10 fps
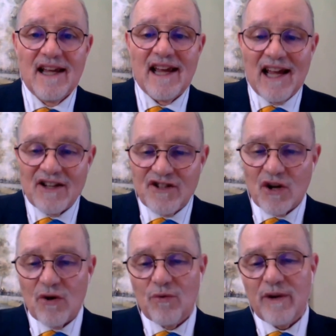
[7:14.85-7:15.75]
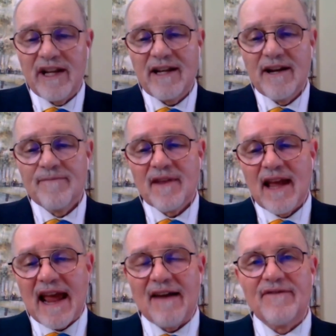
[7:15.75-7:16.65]
And so we
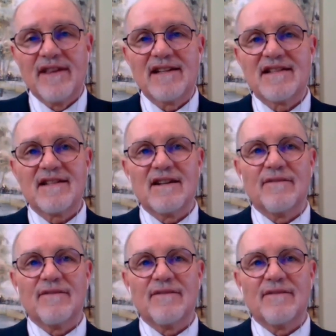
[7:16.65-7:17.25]
have this